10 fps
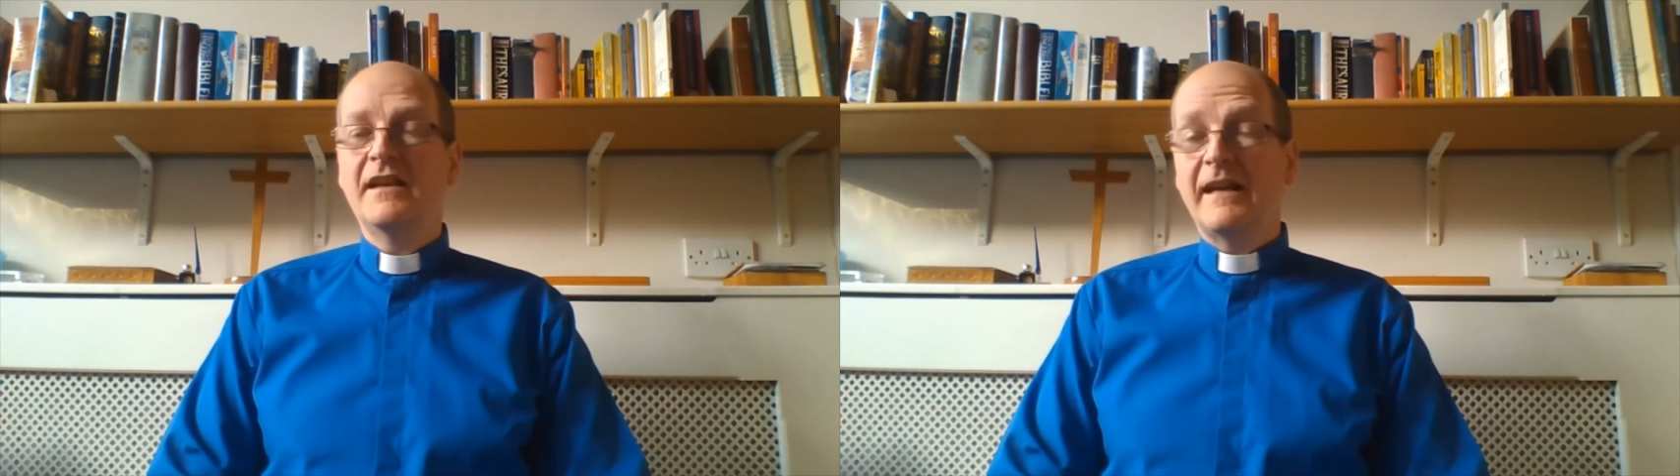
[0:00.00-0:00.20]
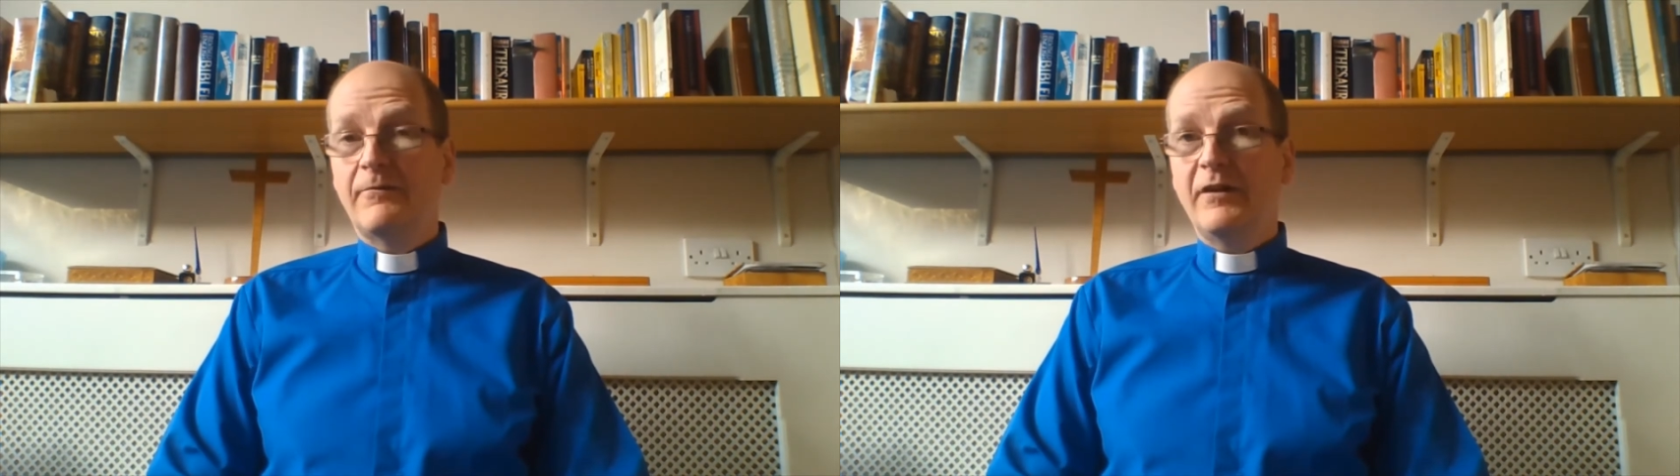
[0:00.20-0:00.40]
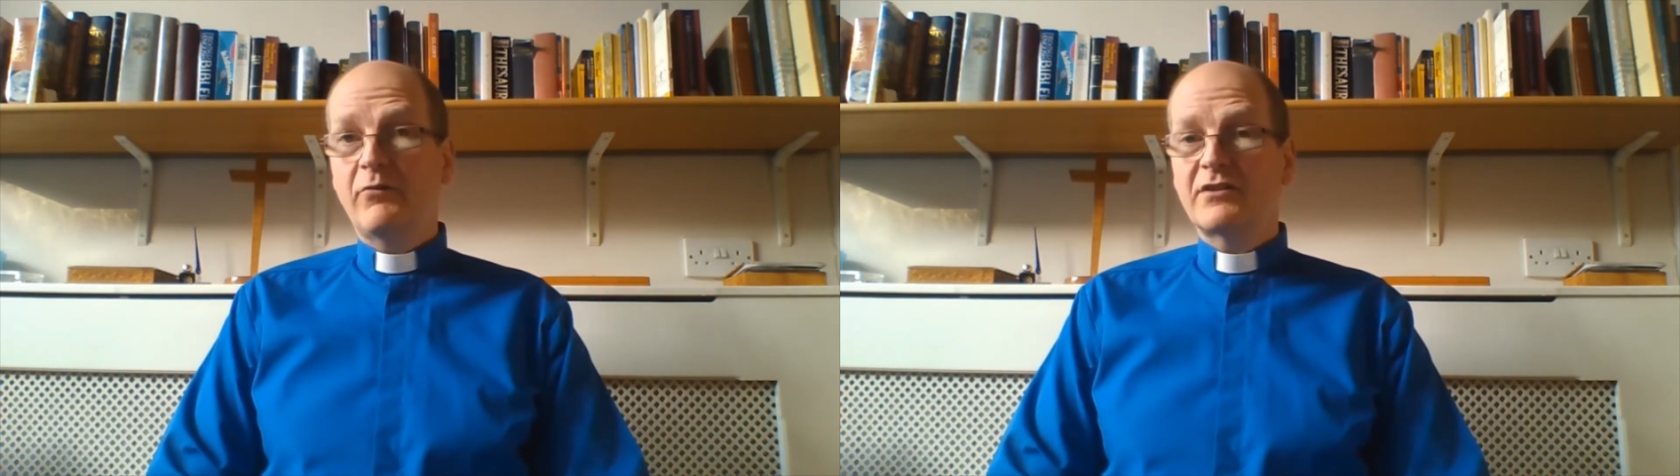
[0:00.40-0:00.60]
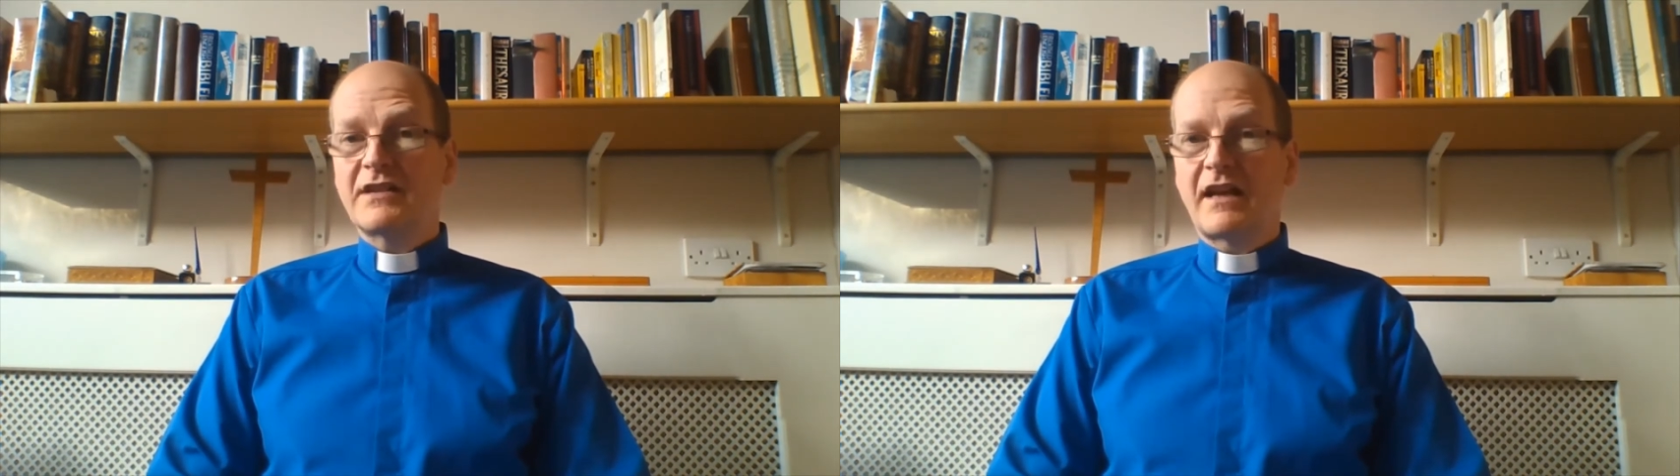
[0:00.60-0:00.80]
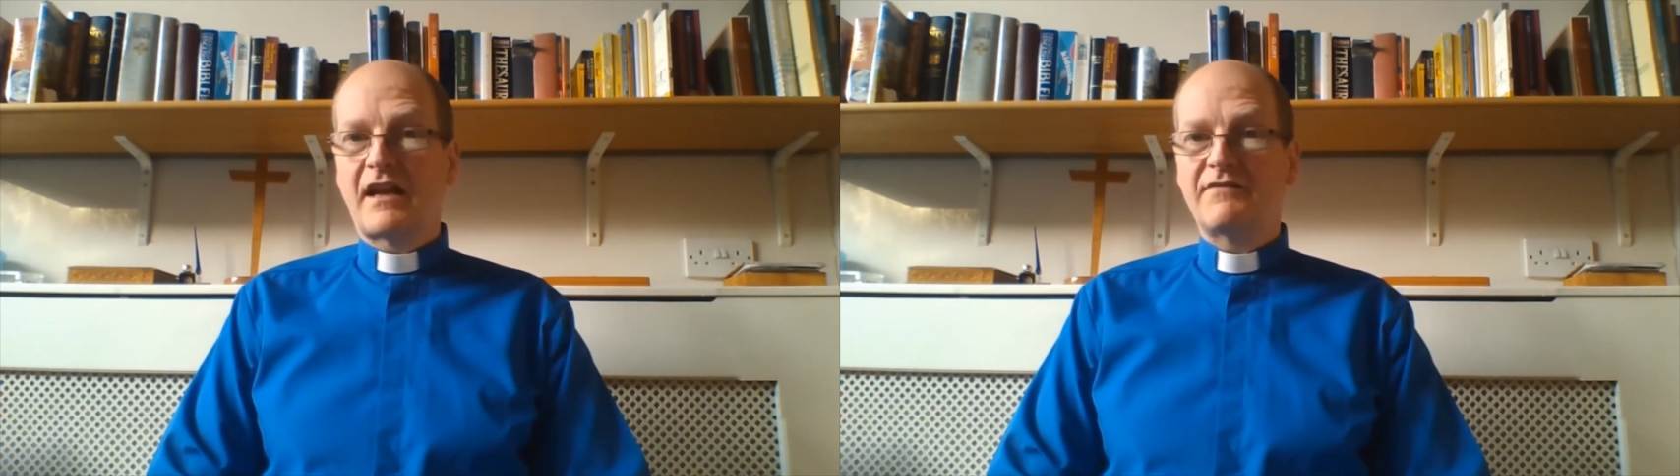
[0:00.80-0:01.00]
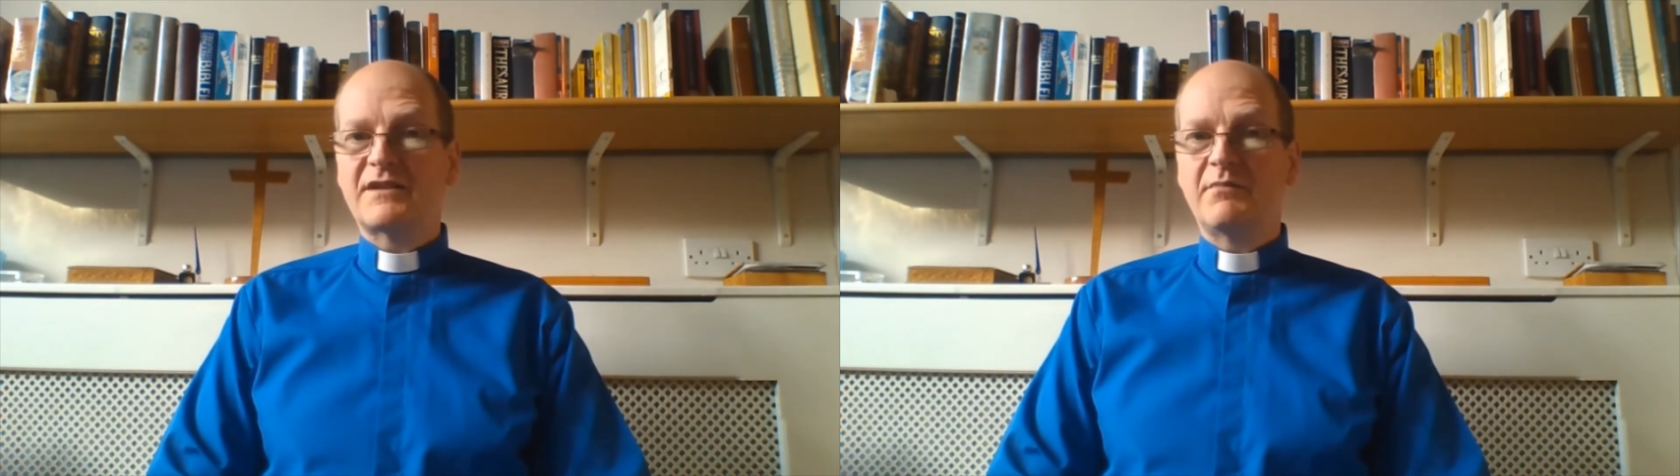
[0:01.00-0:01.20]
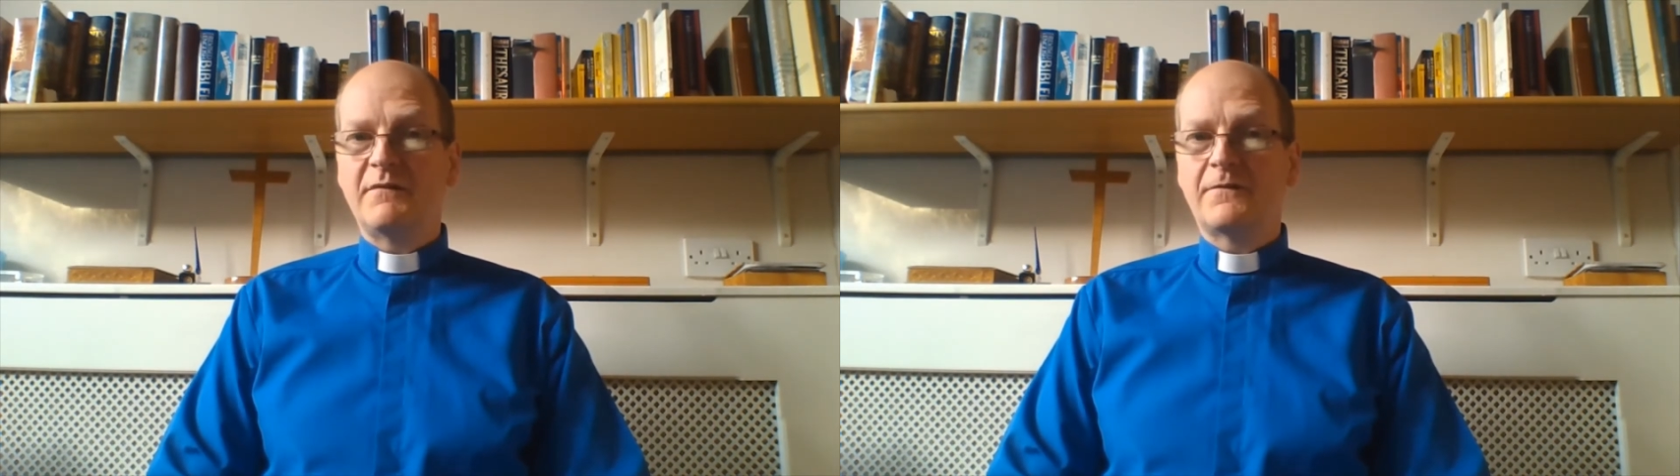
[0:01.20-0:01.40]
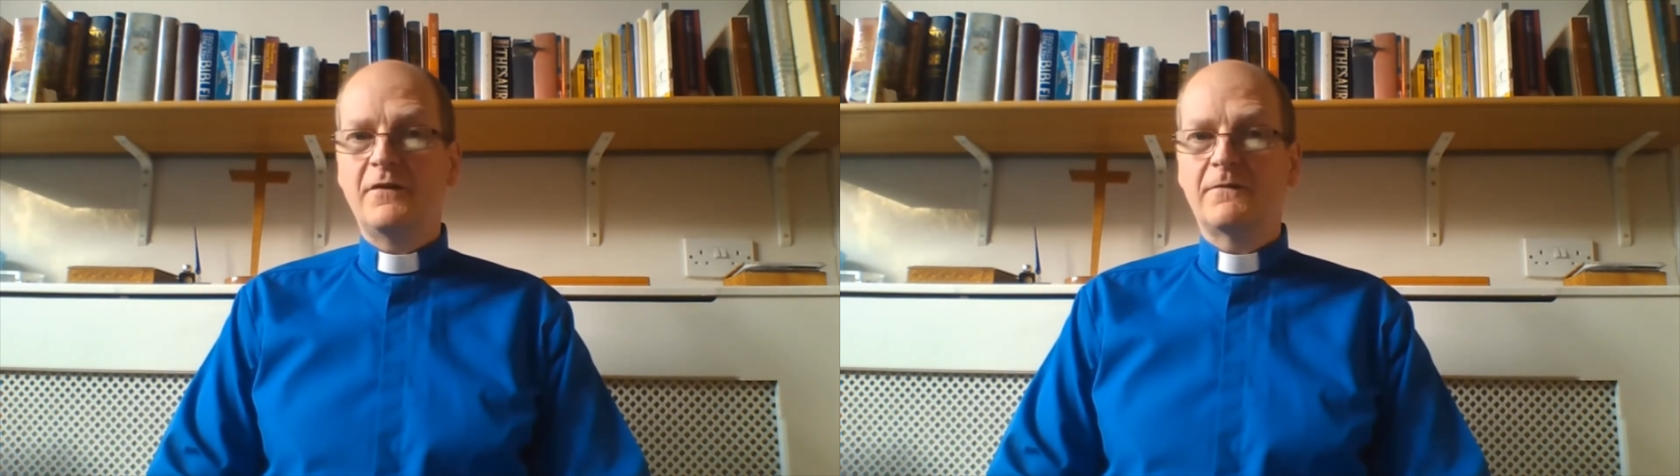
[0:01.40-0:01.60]
If we want our lives to be
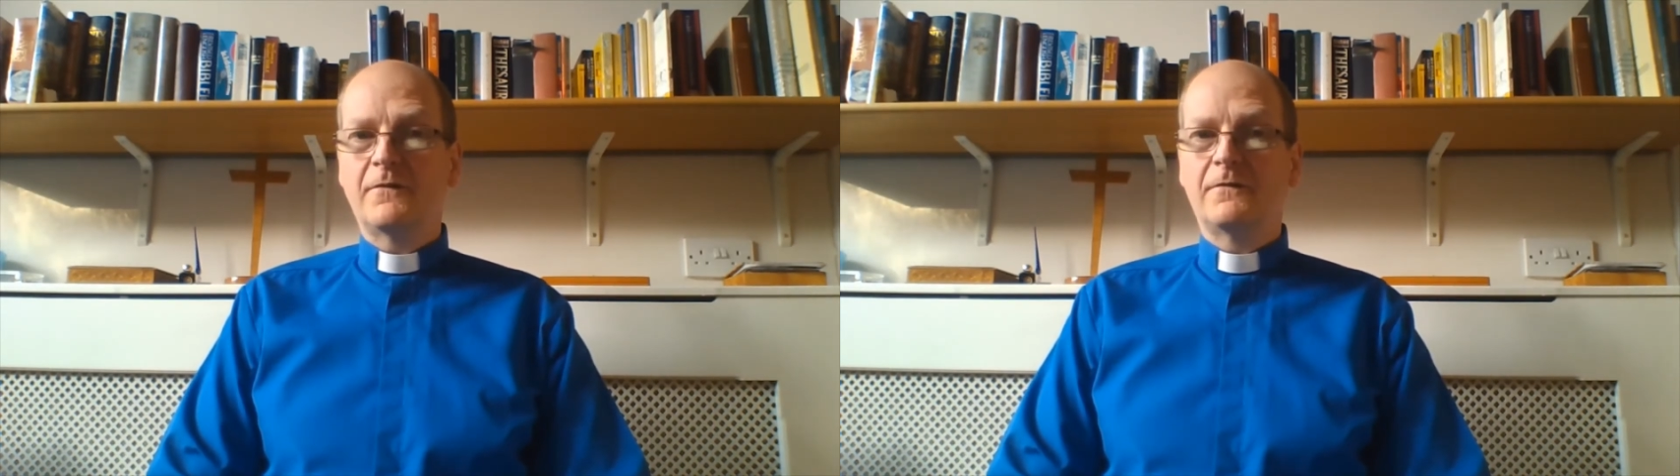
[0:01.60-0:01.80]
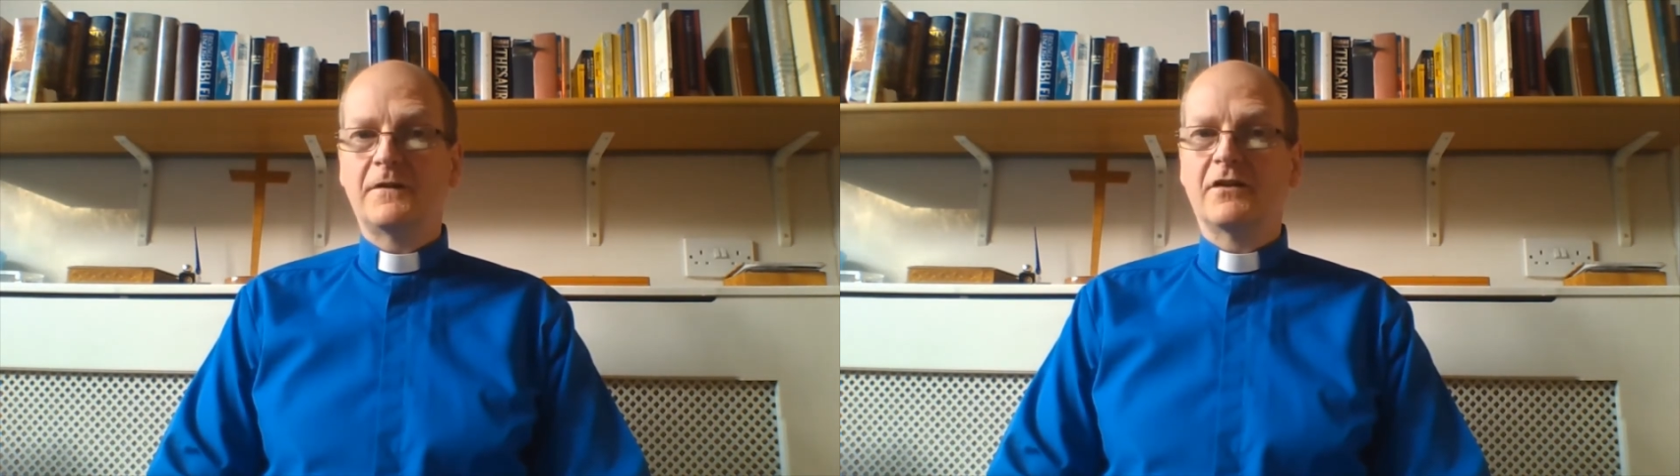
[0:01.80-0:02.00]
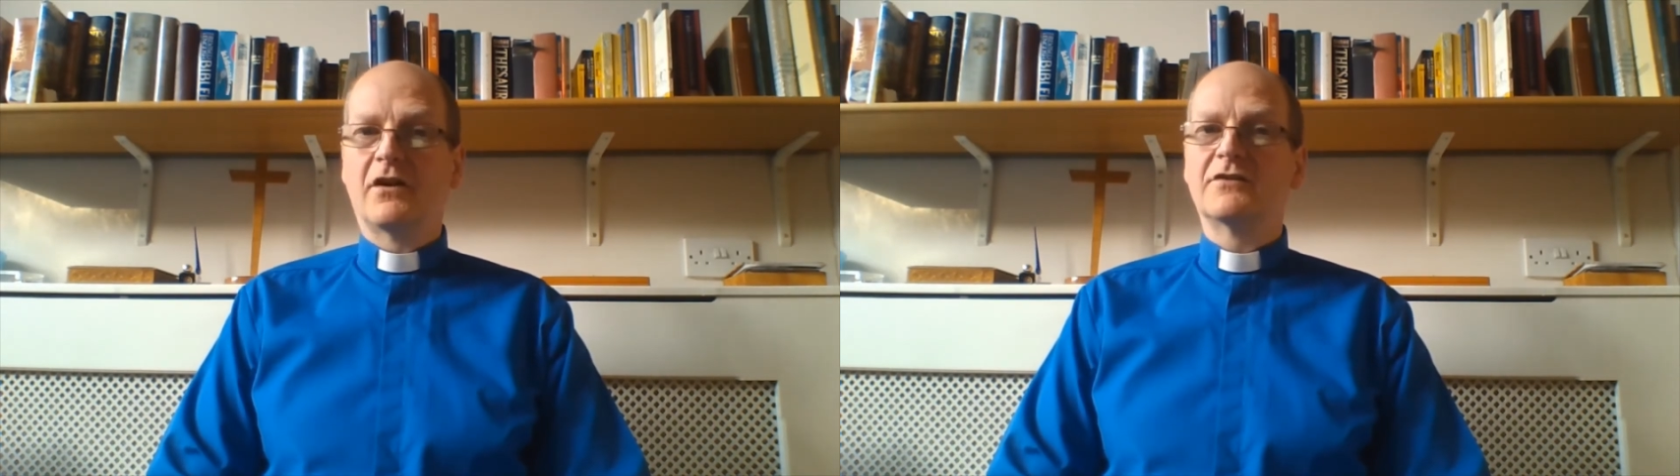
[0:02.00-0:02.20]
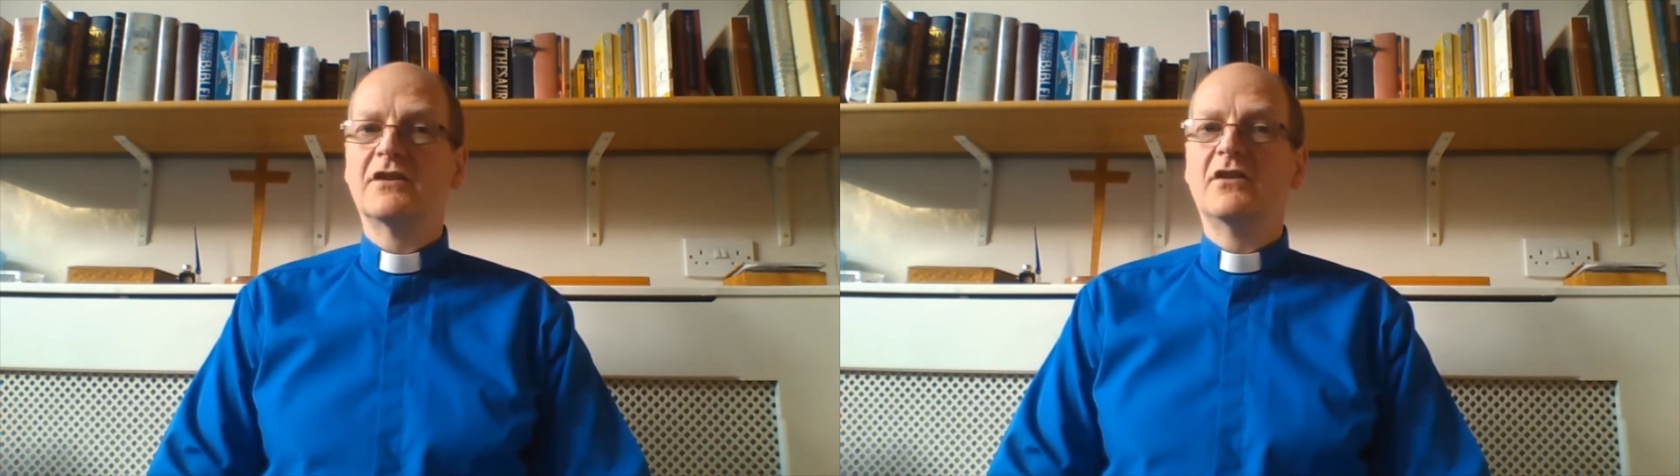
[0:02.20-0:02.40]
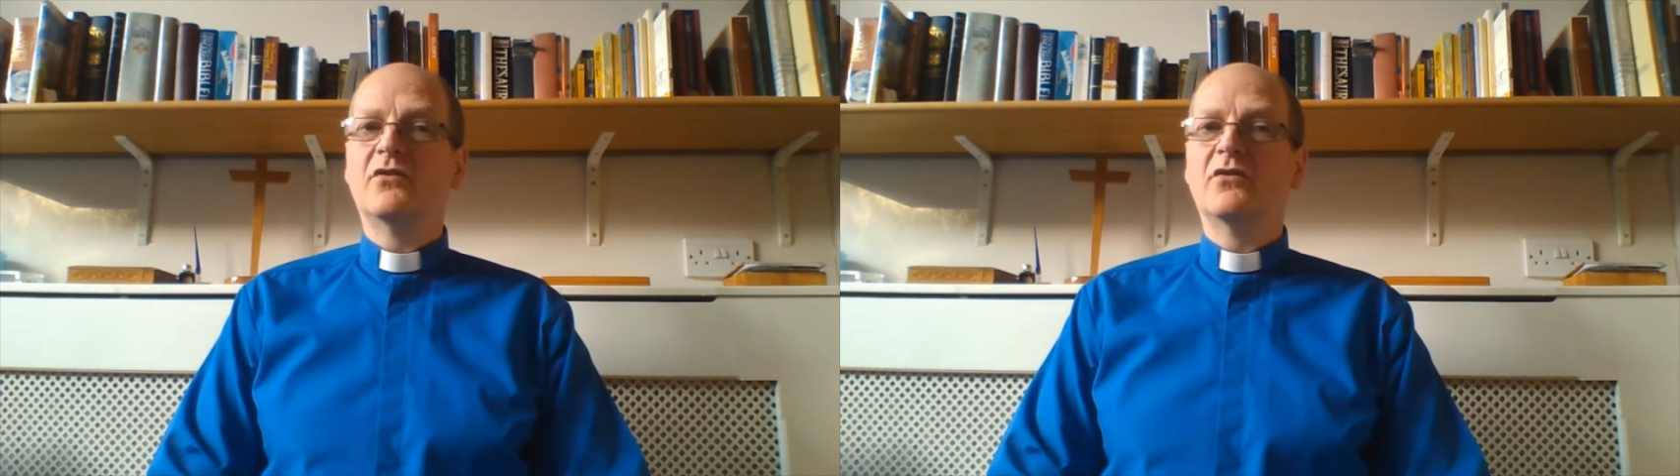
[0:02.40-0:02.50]
fruitful for God,